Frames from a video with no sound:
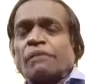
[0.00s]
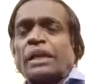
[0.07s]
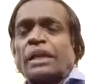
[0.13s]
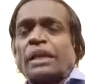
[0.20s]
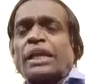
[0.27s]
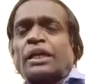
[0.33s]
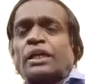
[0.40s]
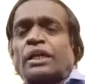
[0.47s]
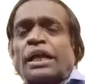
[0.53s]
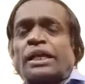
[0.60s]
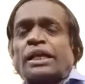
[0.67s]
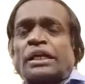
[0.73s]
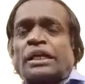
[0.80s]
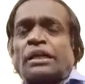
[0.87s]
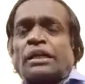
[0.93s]
when
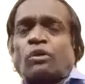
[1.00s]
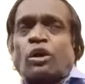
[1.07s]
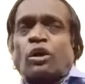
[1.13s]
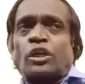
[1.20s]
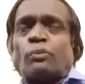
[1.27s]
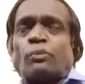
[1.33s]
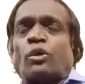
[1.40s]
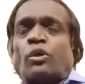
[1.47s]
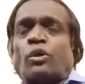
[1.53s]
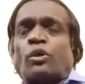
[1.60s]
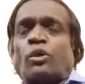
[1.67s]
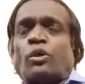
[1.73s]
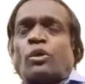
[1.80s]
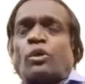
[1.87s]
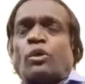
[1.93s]
I call him on the
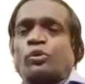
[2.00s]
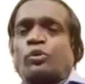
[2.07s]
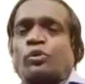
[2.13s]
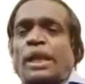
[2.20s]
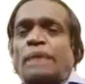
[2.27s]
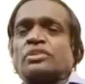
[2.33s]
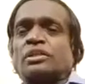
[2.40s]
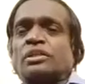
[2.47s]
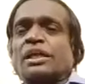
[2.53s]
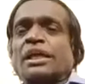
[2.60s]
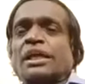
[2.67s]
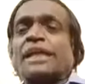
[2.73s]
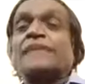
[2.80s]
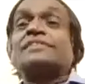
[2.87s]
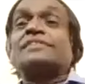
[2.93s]
phone during programs,
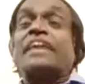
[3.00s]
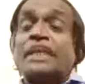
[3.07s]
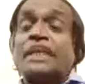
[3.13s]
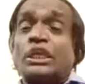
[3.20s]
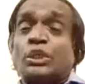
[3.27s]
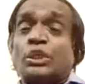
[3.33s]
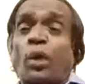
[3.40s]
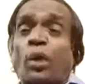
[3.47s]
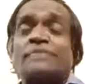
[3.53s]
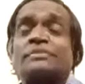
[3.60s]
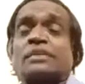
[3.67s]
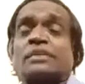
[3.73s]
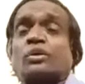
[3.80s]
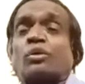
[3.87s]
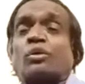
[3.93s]
he's ready to
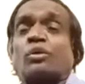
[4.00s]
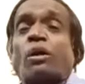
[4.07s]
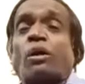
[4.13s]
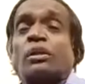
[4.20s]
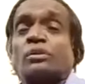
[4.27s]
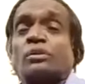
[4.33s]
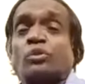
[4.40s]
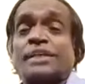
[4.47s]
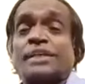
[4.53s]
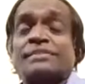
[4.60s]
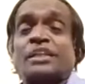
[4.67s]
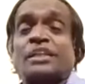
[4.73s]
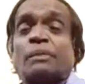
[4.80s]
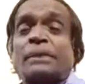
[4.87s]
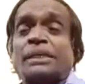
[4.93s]
answer the call, though
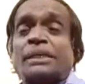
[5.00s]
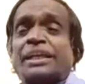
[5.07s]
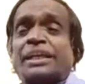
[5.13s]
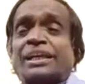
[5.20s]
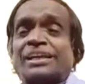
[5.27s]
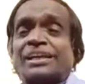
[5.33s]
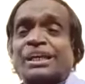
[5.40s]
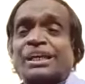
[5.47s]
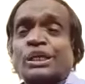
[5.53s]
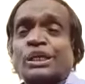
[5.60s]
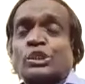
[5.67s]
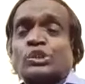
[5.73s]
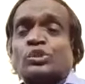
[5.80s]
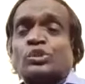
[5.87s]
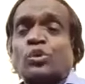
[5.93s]
he's in a meeting.
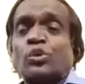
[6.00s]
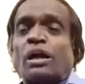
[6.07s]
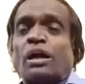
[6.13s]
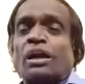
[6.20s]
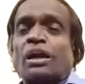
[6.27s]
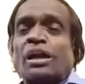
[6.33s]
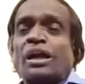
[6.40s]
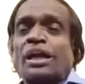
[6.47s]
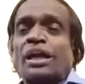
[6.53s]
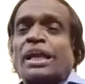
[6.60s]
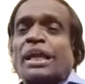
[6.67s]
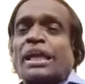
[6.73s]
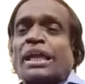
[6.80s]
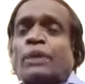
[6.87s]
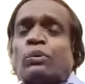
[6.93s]
So
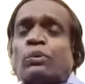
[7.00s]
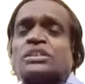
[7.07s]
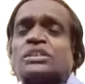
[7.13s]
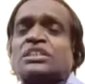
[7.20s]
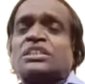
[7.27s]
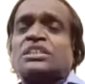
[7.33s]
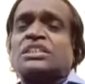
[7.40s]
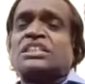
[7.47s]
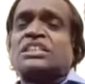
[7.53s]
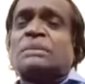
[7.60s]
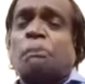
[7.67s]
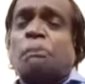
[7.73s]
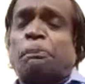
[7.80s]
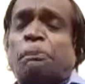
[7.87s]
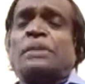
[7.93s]
he was
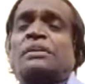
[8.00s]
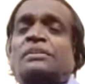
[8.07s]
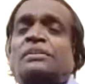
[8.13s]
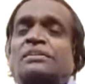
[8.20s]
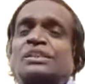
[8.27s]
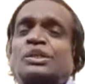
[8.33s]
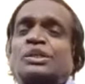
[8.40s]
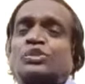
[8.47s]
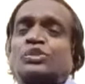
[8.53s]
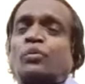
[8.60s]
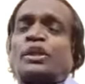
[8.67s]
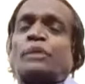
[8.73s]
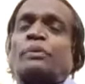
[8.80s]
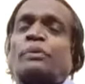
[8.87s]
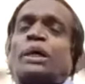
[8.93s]
simple. So
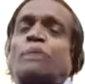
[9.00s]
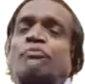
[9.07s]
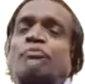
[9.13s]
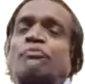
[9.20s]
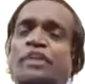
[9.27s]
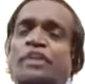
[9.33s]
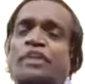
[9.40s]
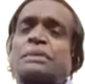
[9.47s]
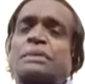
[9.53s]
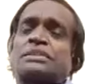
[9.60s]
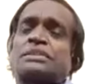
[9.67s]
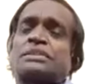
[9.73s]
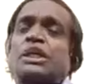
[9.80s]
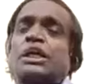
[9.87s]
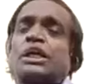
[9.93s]
when you become
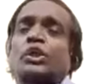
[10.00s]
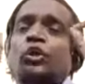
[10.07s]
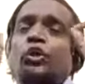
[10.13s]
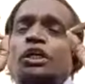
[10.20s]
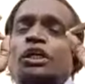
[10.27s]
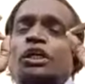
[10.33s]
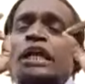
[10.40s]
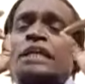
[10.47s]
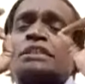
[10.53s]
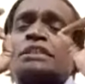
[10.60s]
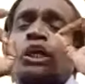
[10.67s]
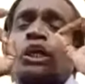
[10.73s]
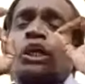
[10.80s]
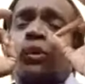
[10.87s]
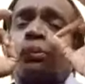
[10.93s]
famous, he
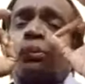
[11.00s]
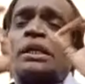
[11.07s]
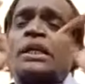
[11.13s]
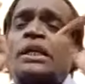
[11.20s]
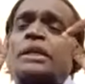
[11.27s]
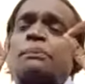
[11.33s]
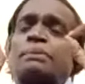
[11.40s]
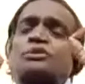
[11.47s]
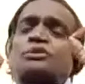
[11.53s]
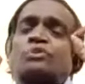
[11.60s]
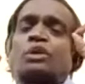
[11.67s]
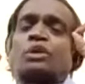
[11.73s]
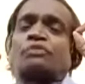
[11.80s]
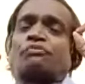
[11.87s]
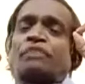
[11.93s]
is humility
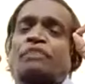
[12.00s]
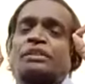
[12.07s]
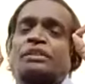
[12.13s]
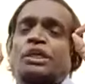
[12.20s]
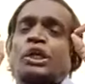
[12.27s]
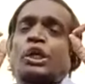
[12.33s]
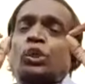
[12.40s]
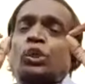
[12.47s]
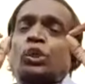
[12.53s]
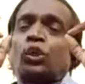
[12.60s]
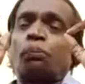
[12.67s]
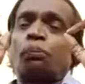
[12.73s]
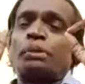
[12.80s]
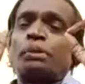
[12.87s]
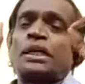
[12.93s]
personified,
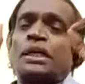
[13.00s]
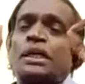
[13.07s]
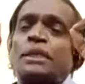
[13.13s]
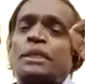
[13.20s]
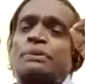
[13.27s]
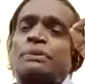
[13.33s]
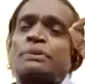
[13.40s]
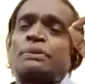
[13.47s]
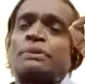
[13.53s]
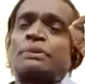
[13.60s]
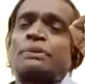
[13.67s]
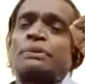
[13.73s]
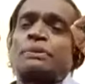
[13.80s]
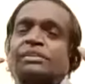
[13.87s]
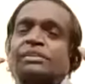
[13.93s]
nobility
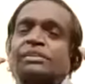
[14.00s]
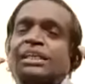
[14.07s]
personified.